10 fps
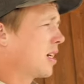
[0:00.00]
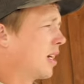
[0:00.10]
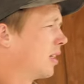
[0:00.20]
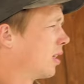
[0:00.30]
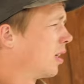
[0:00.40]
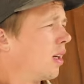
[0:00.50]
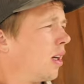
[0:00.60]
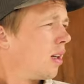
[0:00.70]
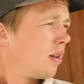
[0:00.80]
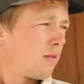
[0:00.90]
in
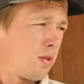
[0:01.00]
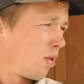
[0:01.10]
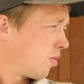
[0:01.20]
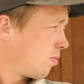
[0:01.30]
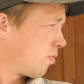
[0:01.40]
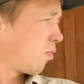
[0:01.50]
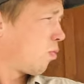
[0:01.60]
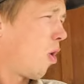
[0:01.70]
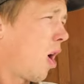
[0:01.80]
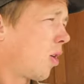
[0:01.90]
to
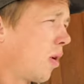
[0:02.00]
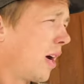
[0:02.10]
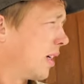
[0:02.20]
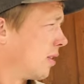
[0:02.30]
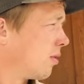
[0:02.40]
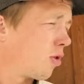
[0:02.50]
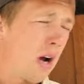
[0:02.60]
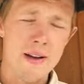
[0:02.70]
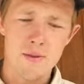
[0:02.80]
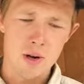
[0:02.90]
walkway,
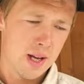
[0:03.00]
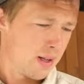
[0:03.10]
driveway,